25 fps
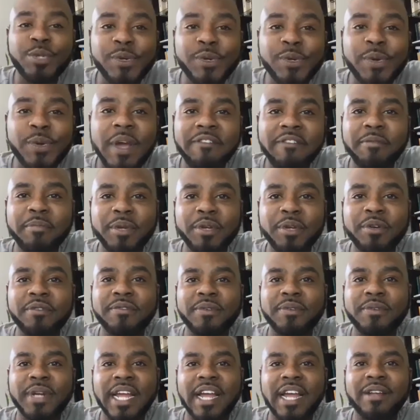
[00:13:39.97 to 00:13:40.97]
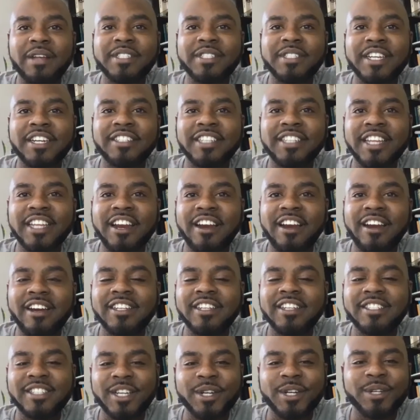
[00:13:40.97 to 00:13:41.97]
have a beautiful downstairs
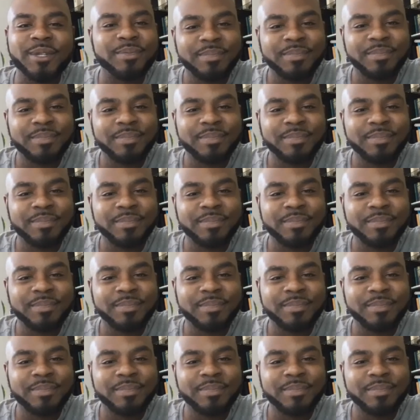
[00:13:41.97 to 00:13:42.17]
area. So